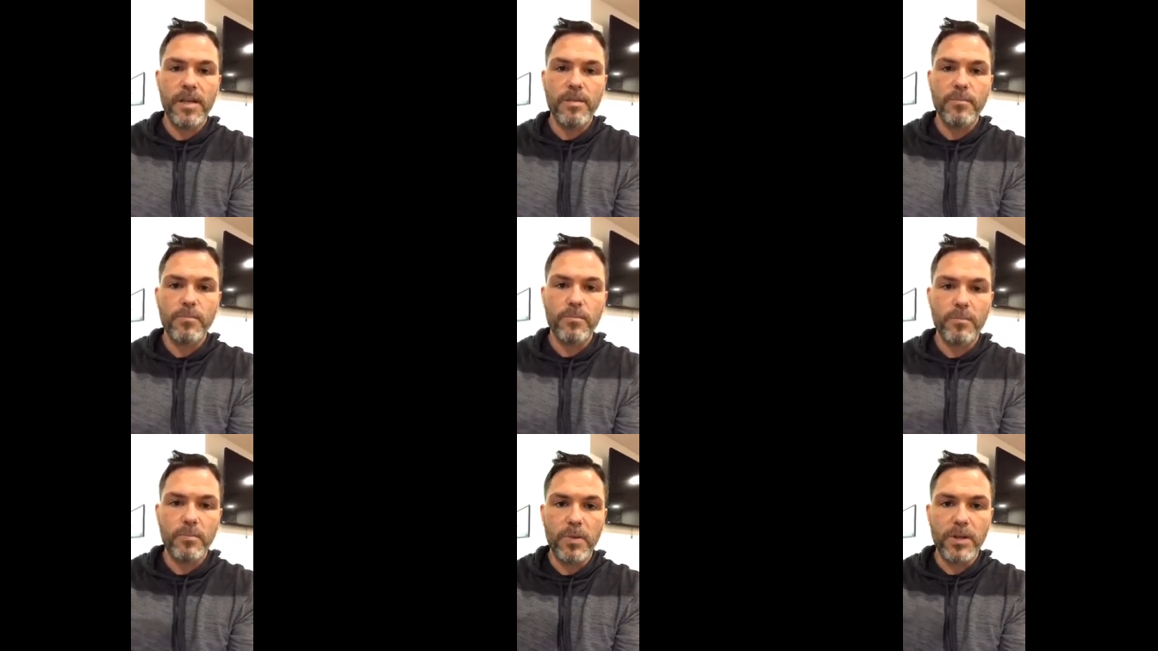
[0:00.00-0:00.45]

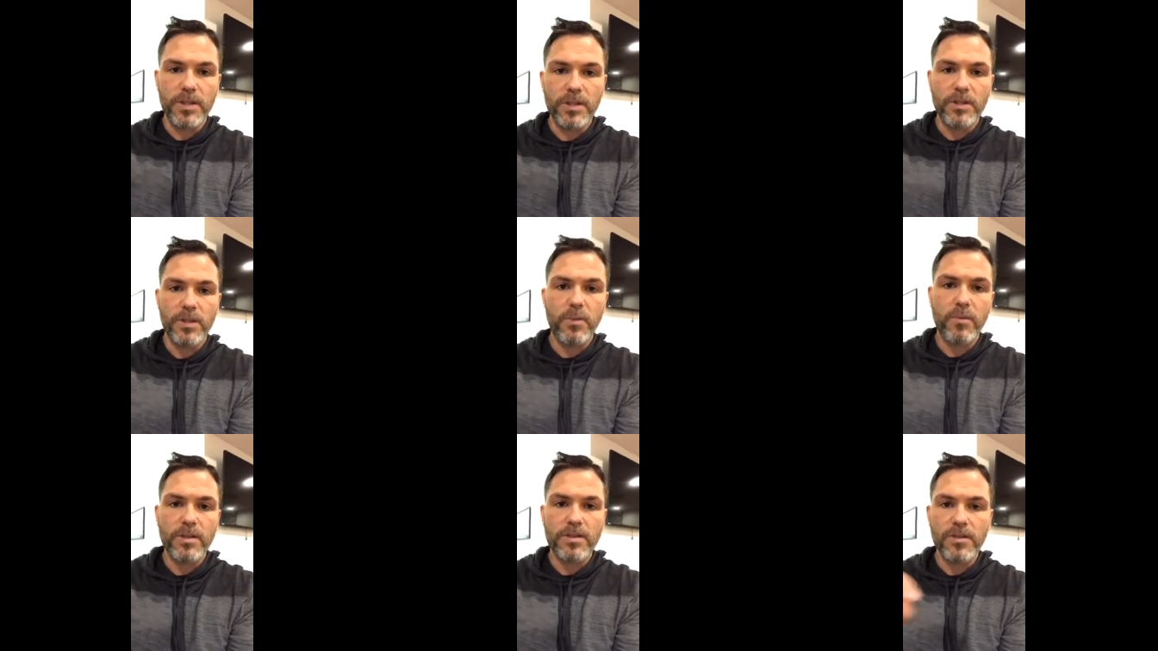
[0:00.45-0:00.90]
But you
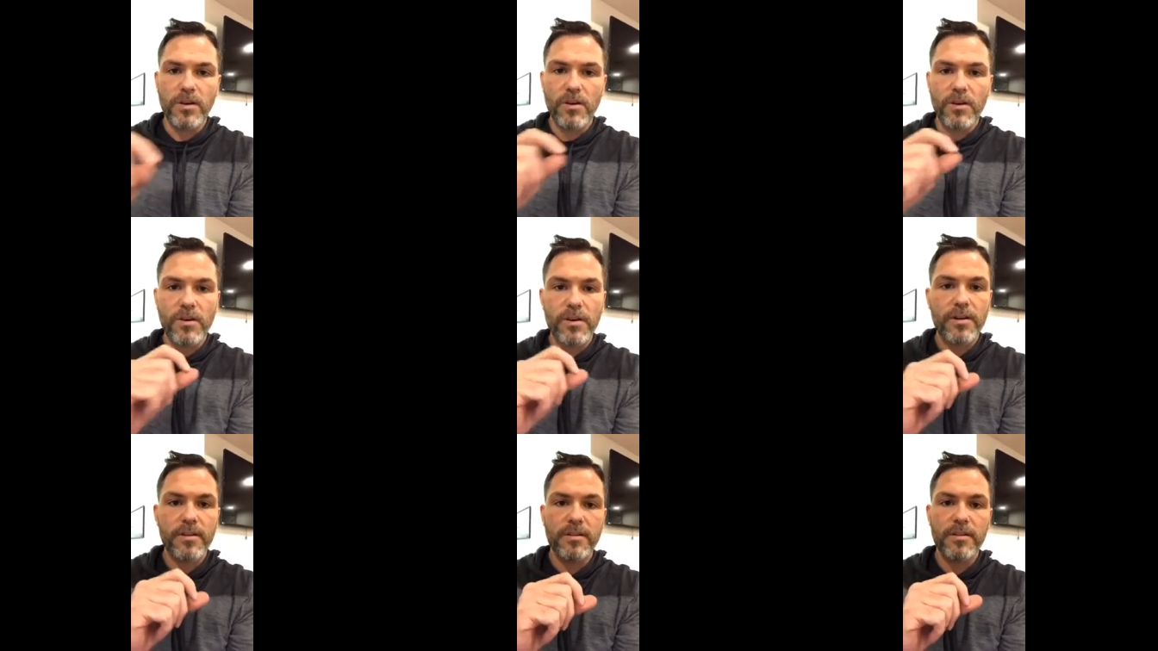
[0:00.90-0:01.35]
know what's
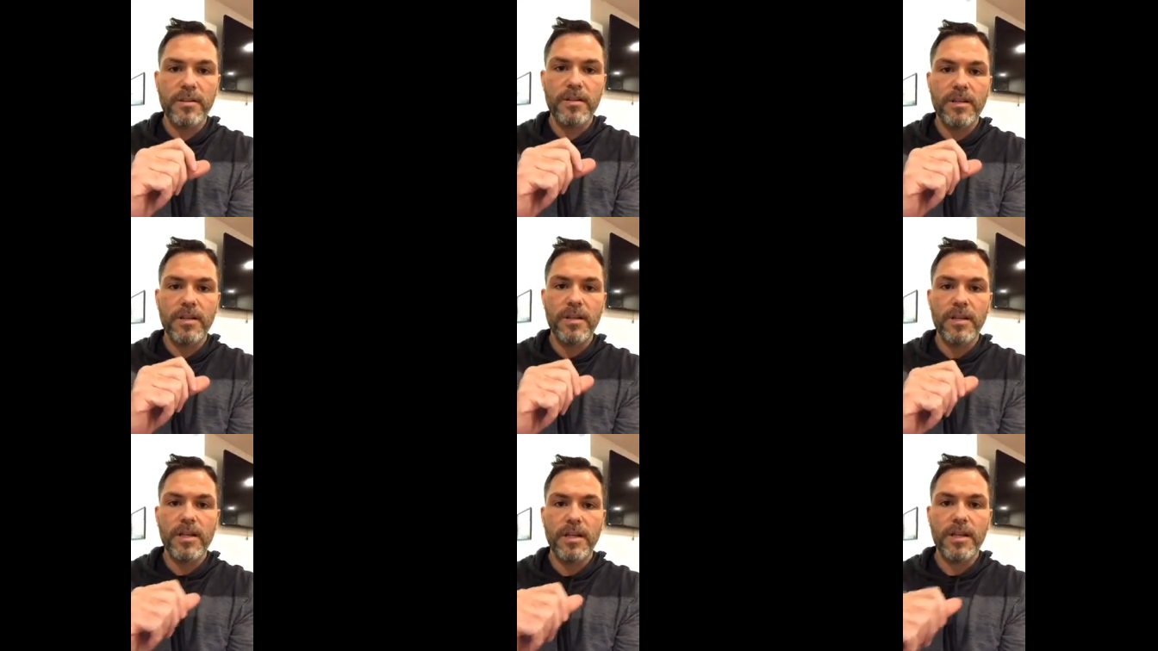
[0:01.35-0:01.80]
hard
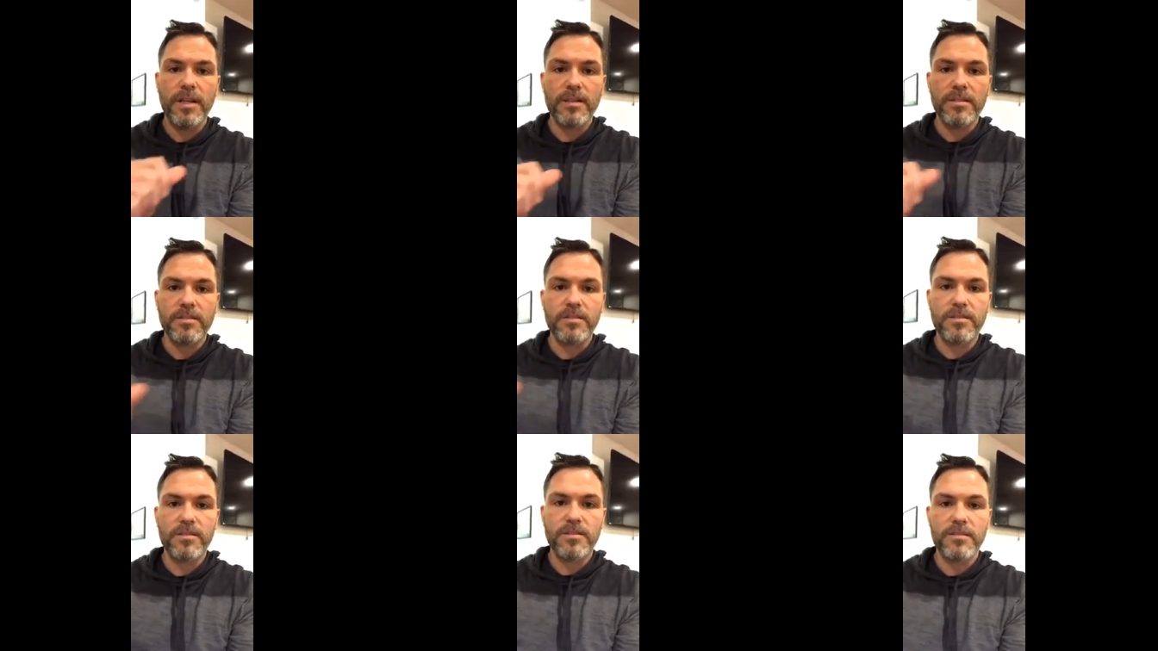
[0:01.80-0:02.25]

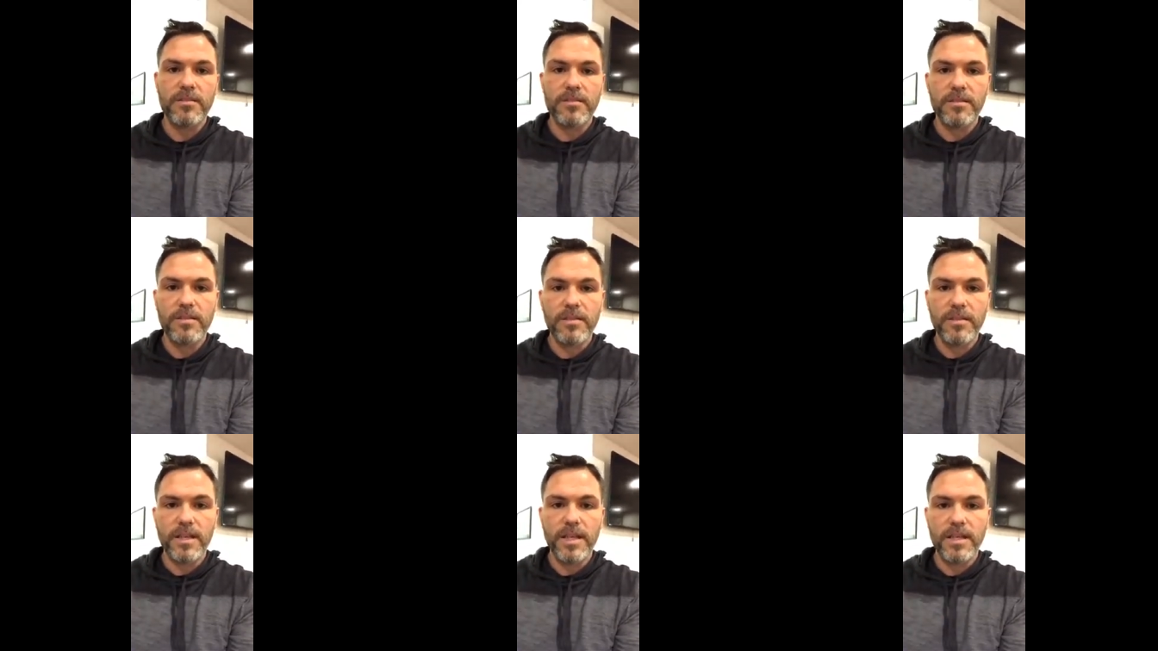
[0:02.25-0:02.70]
is
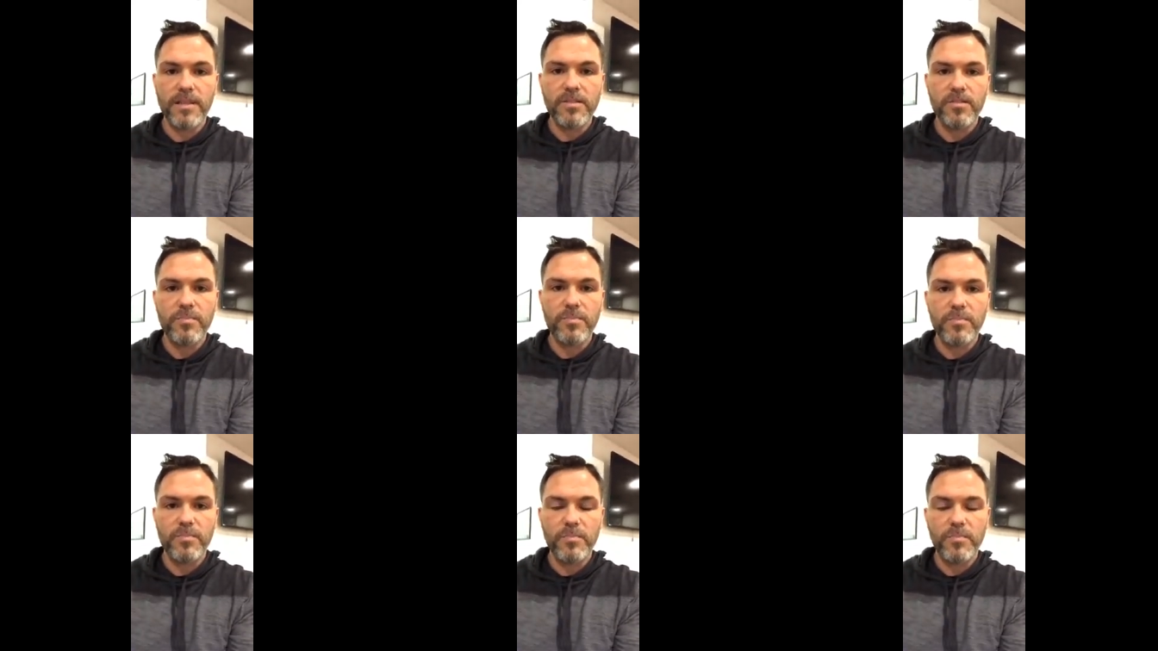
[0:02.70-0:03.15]

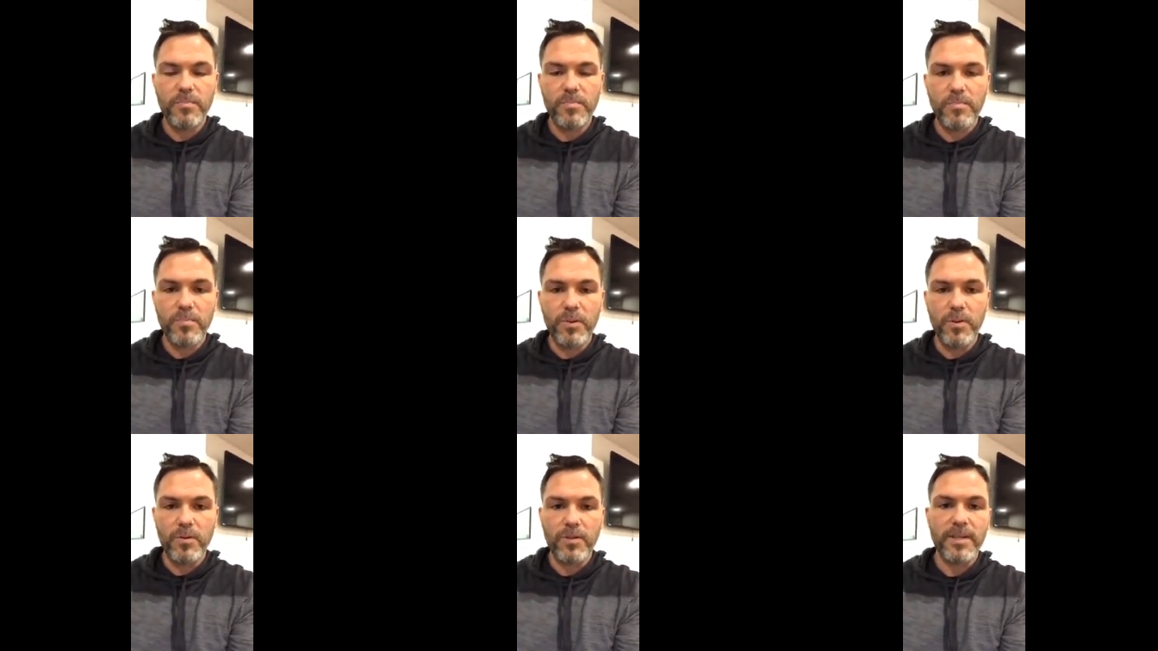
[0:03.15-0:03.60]

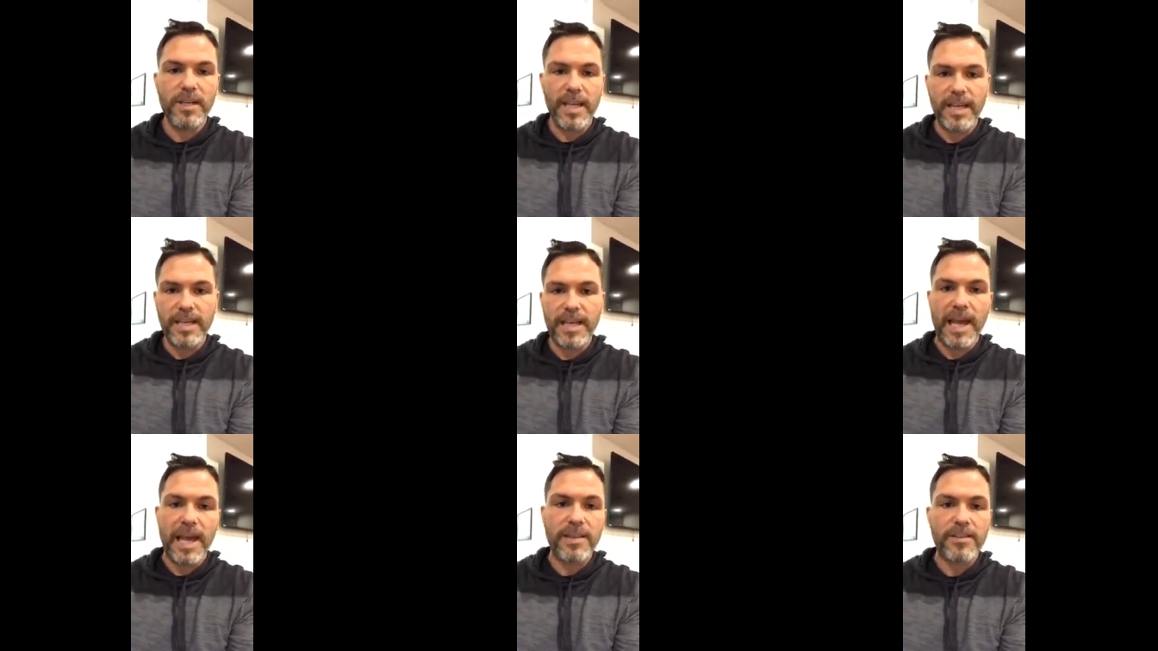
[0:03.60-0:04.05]
pulling that
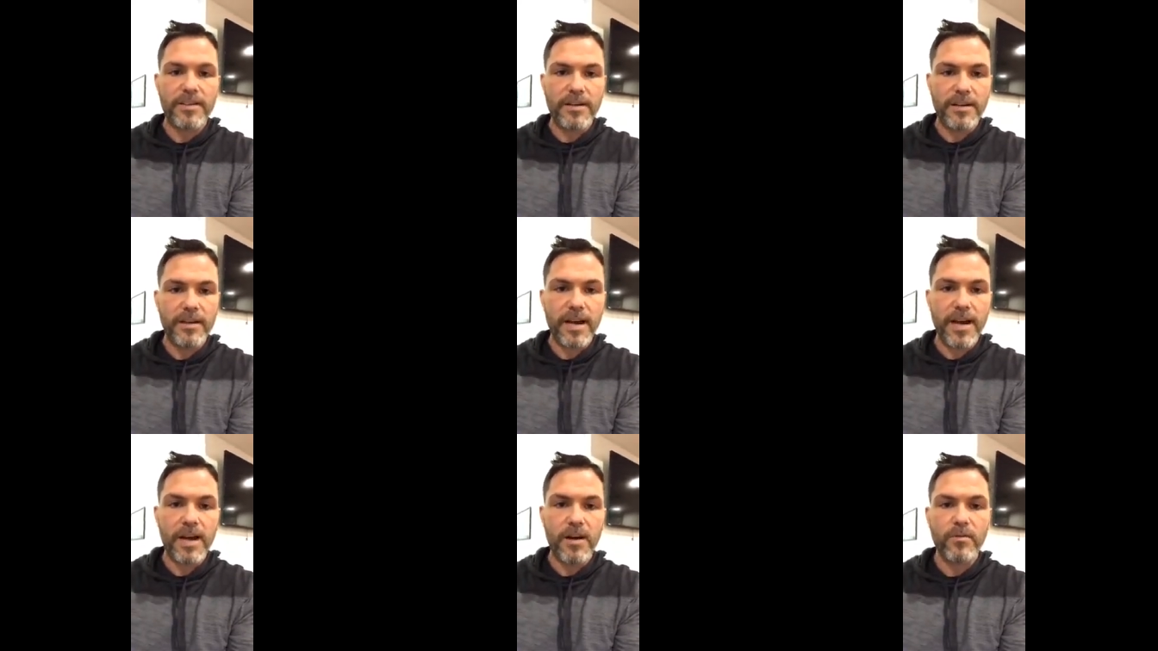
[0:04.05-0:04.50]

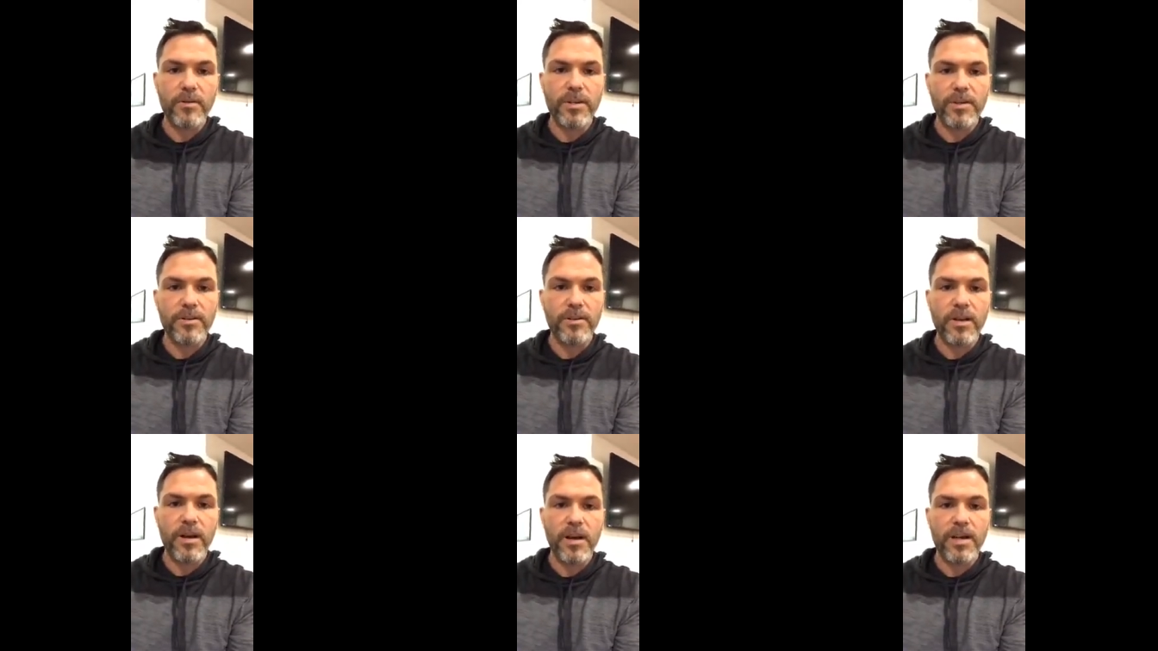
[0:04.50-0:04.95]
catheter out when
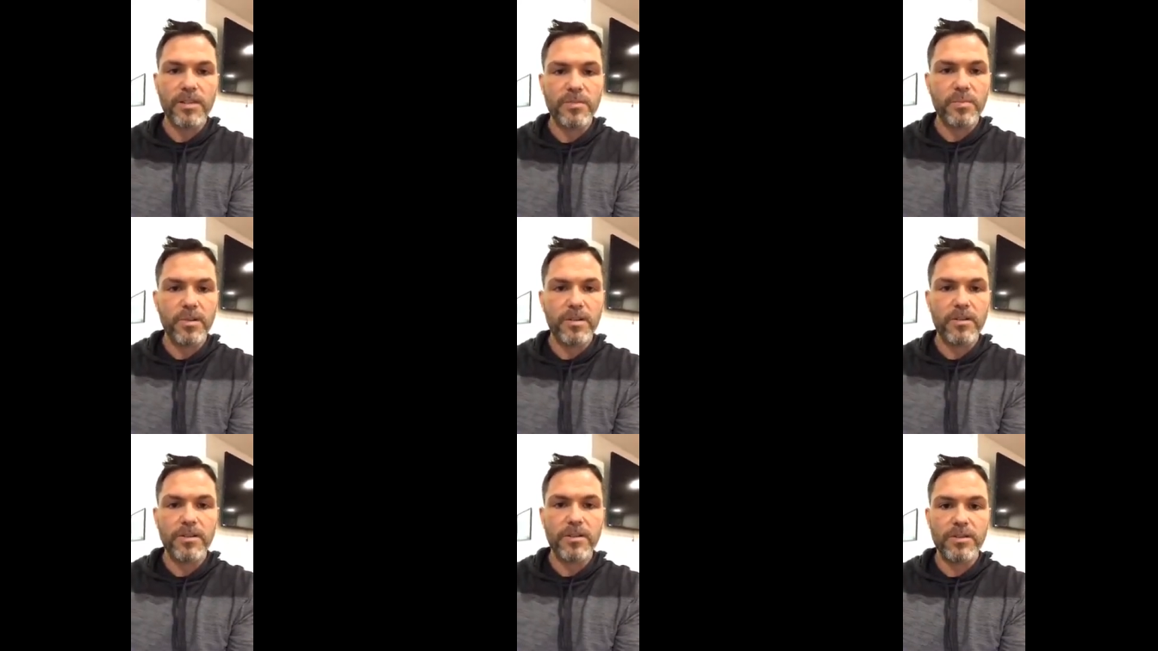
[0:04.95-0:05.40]
you're in a
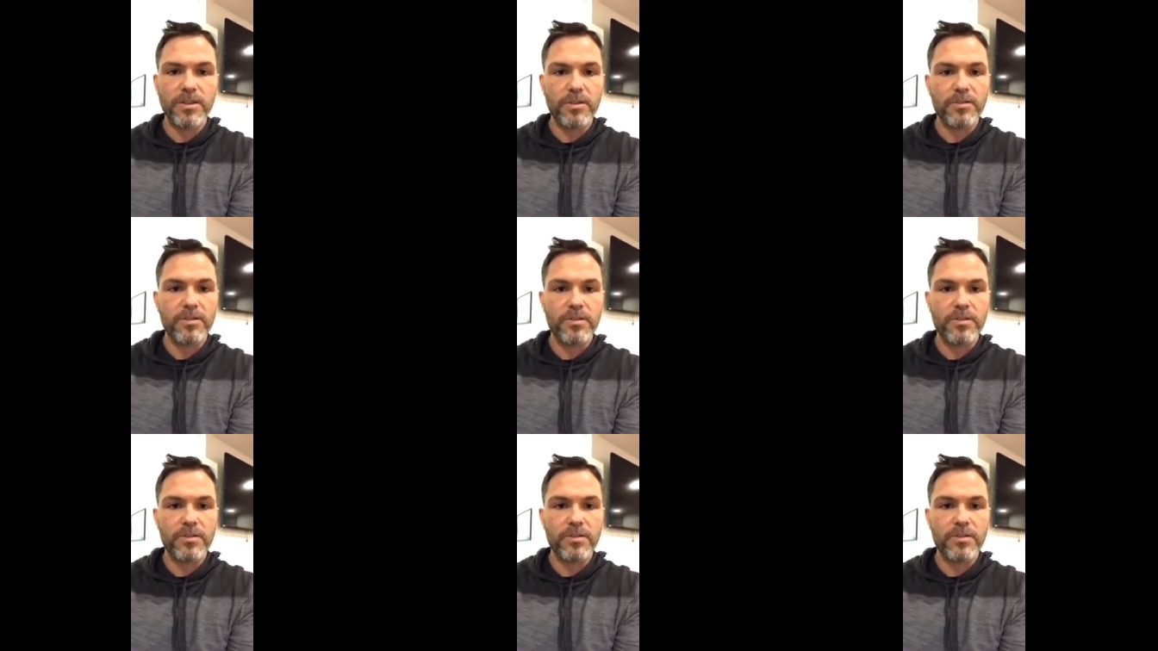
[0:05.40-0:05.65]
hospital because you were